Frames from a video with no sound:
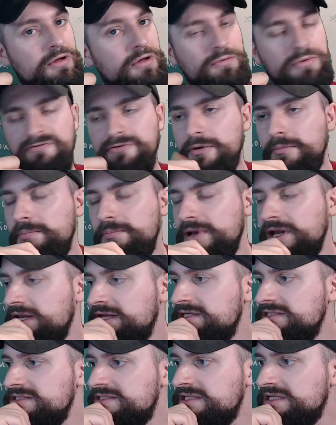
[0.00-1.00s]
we've got
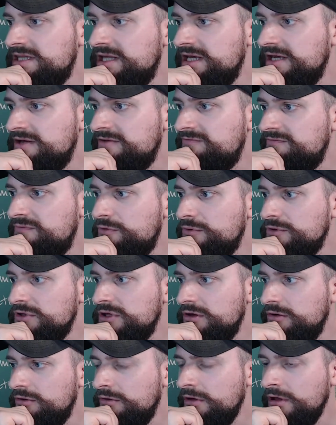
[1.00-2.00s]
plenty there for
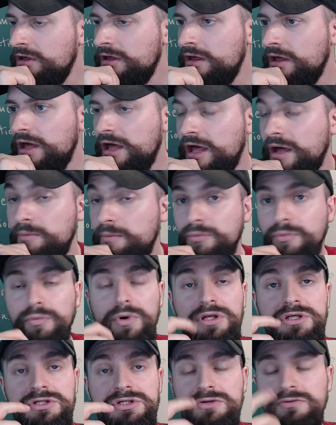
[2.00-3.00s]
you.
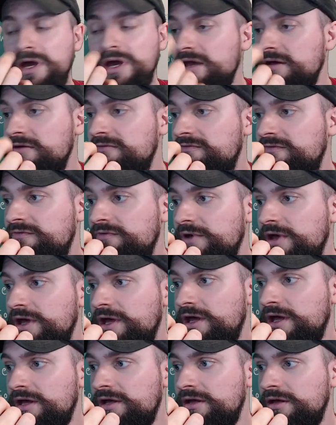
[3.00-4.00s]
We do have
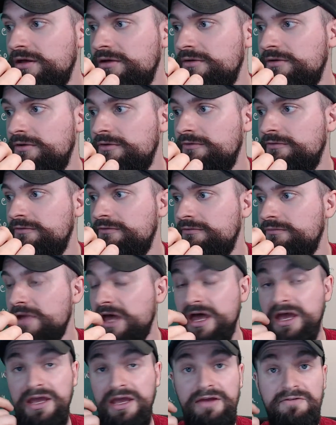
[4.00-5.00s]

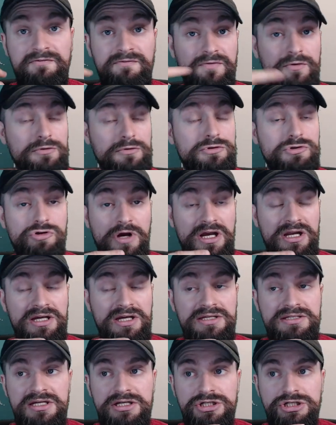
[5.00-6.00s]
a full
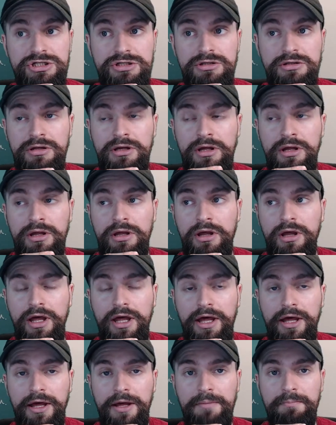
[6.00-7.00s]
training session
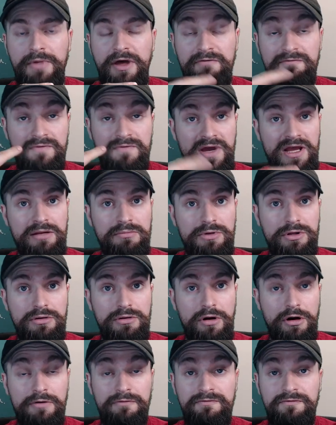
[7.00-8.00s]

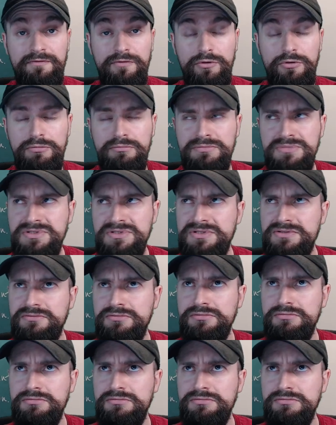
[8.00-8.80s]
available on forms.